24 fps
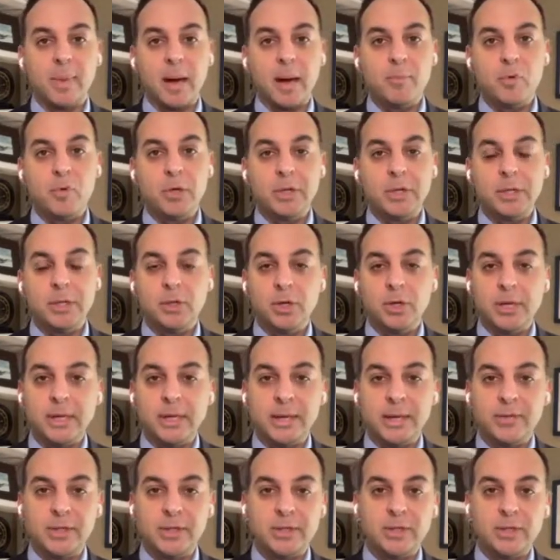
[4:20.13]
I'm really looking
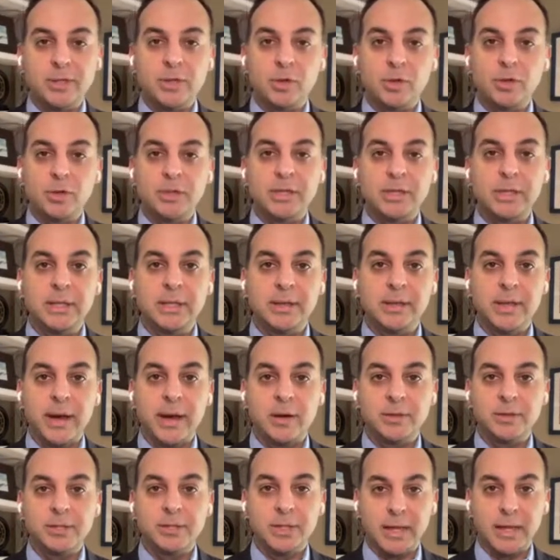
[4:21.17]
at this
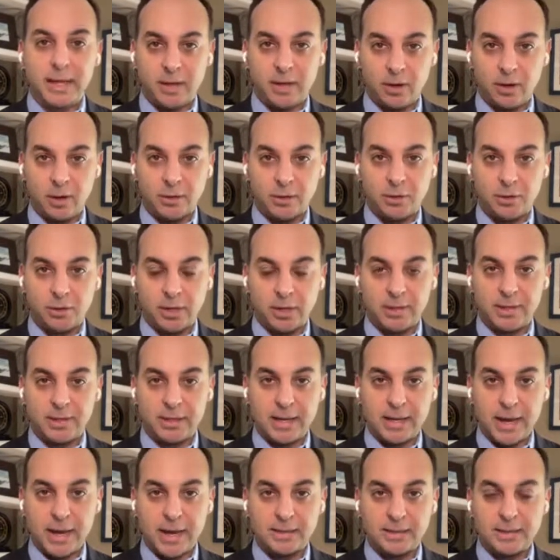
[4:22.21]
13,800 on the
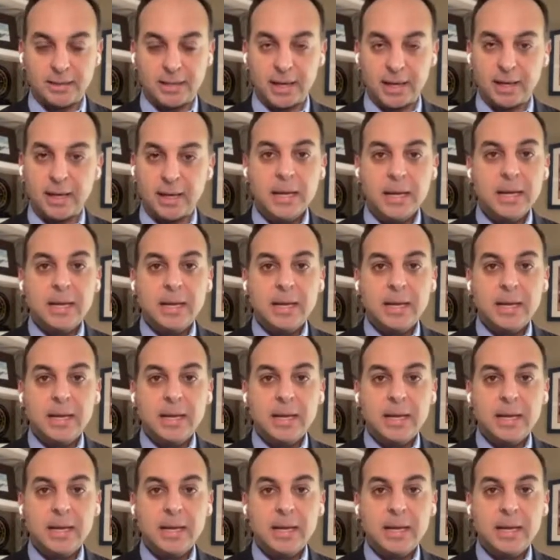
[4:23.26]
NASDAQ.